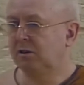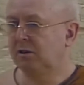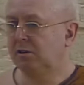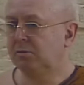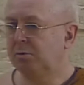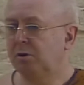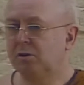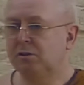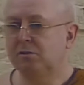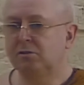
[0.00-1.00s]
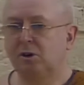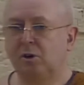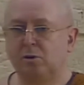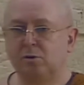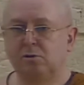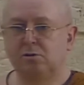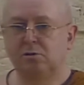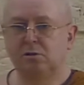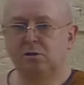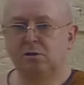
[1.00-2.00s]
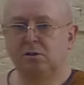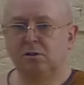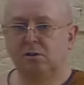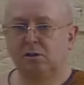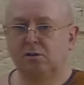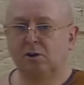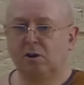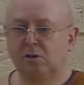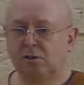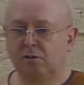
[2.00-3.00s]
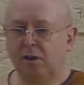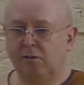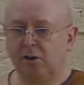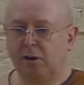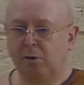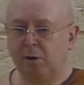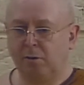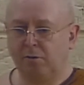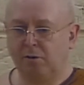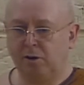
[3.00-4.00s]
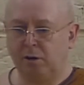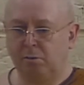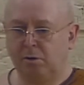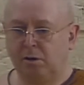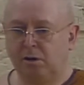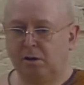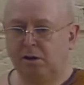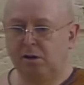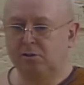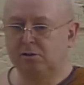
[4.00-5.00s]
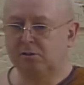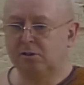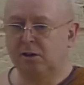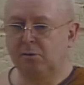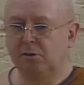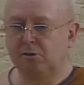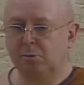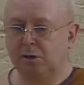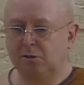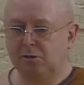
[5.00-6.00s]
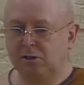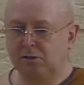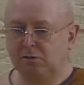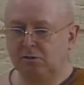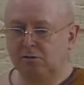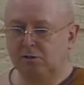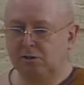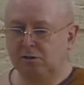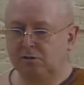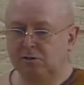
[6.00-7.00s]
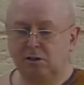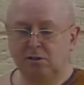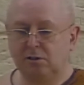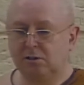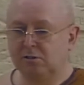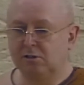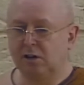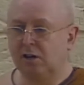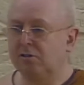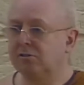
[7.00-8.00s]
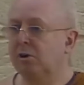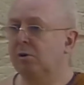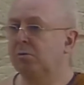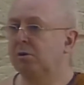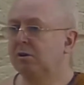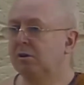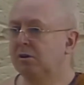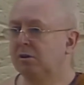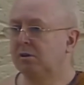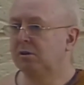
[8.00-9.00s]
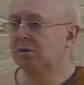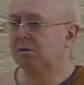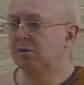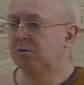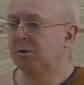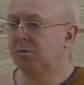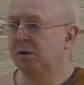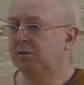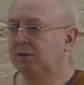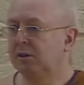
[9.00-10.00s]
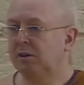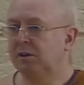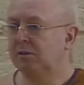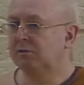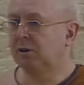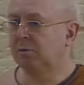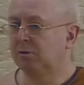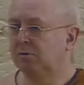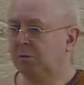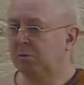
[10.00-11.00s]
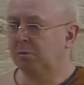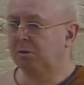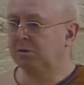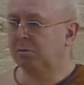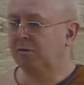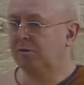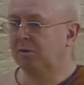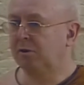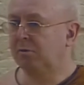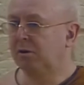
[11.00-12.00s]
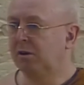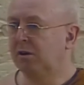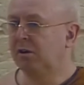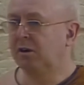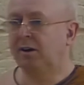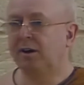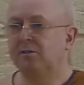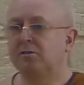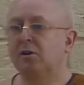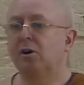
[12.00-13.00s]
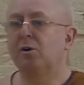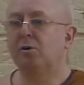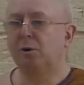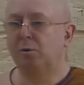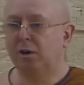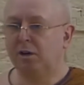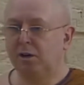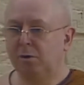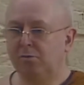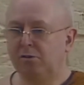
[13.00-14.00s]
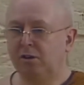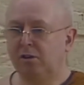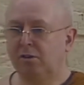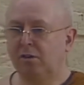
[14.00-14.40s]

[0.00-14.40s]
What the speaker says: It's blocked his nose. The doctors have given up hope for him. He's just come to this meditation retreat as a last hope. But basically there's no more treatment possible for him. And that is the only way he can breathe.